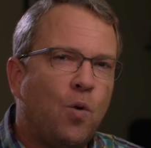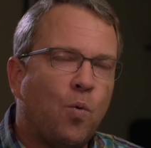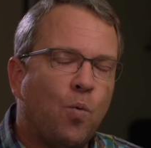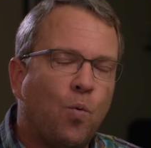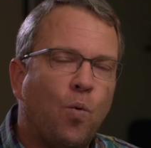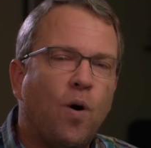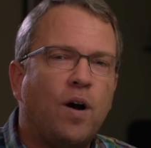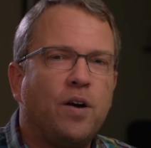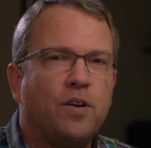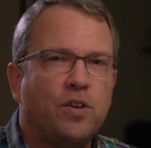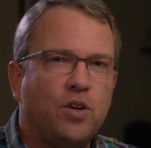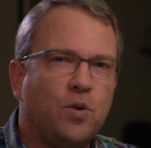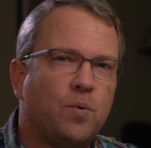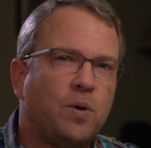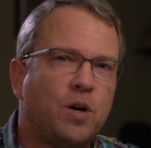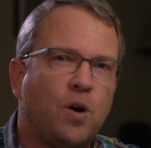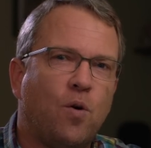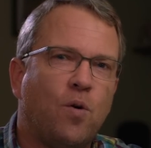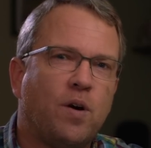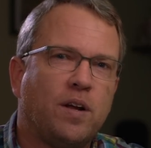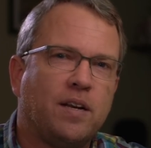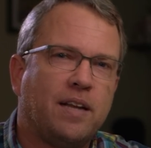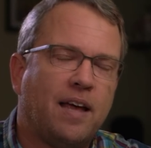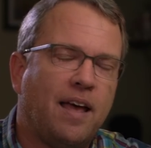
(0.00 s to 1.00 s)
what you were
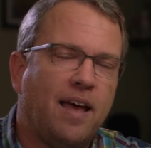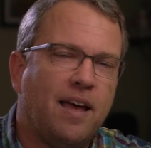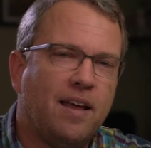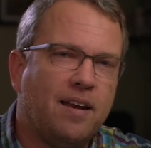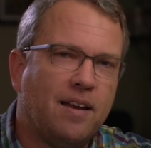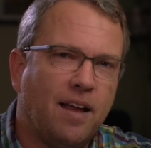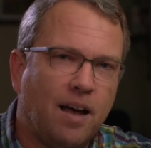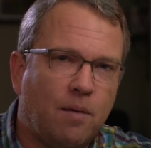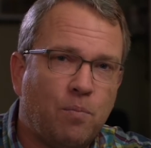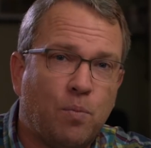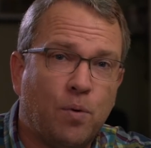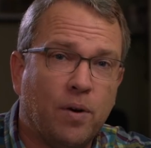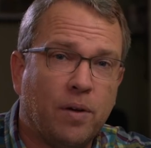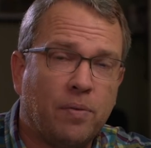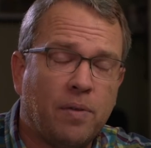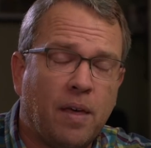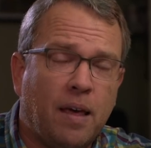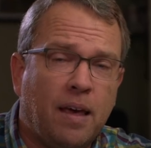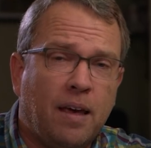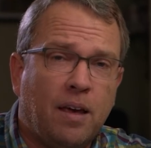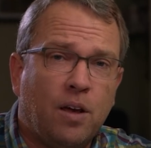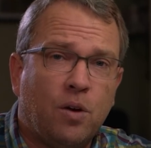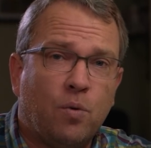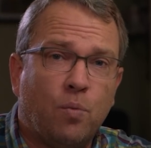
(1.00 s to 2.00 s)
going to end up with
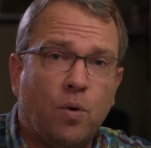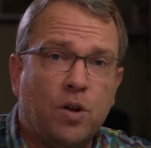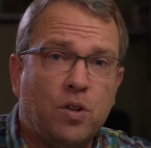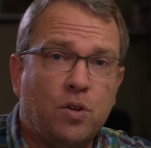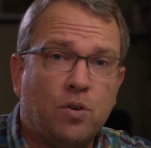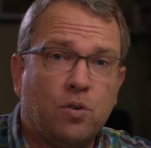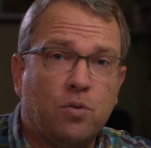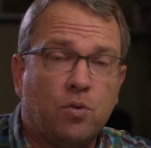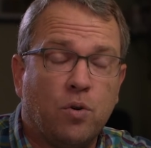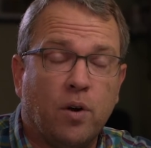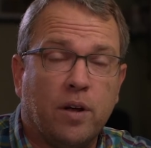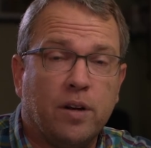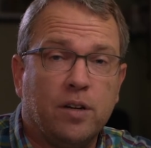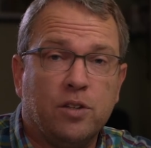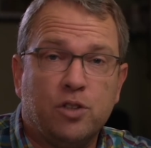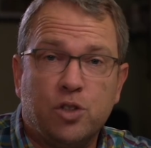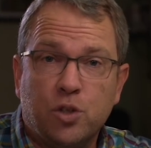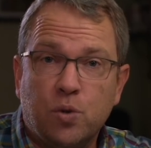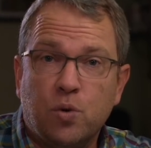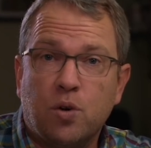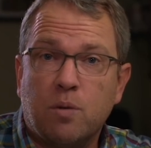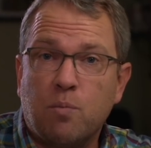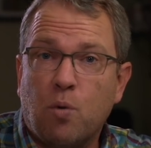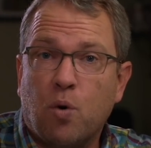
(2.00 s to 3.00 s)
when you created
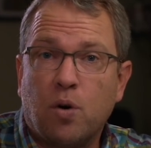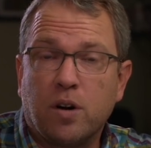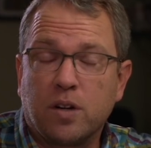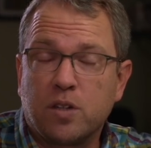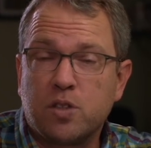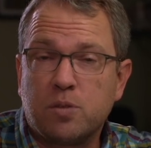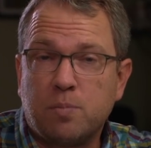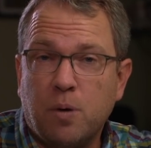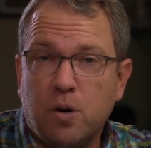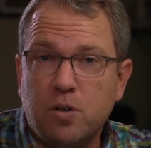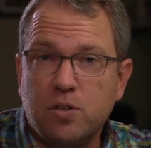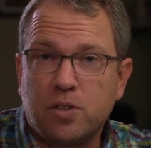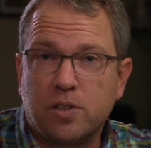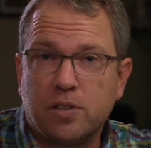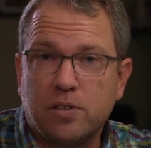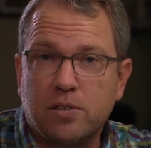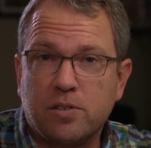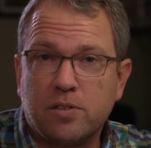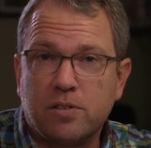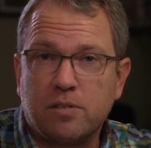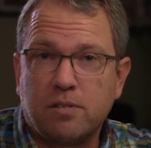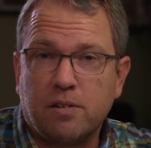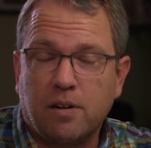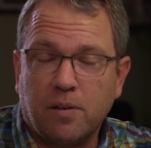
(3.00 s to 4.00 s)
two or more
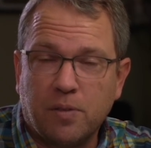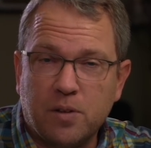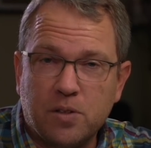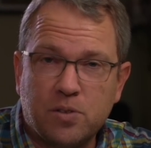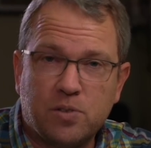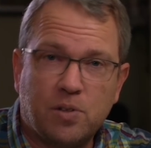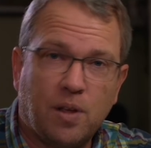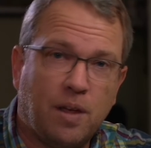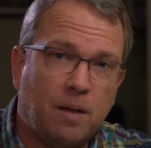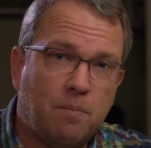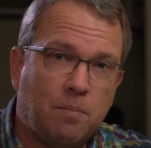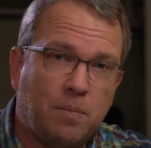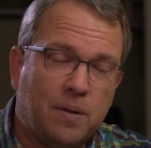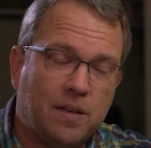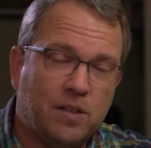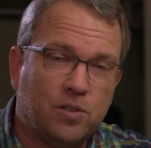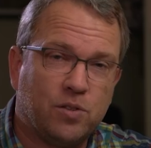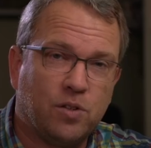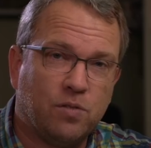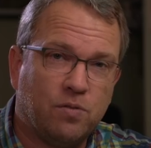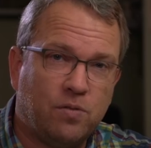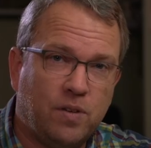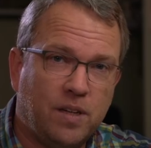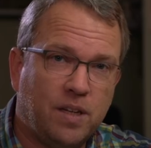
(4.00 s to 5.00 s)
exposures on the same
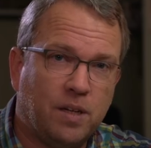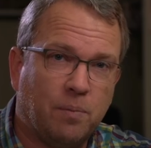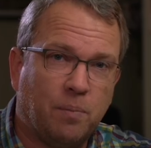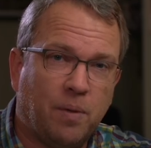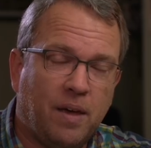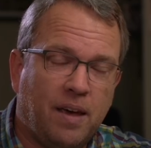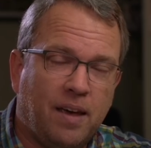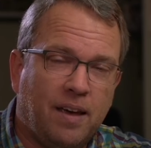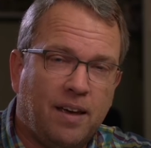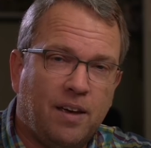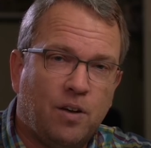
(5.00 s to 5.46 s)
piece of film.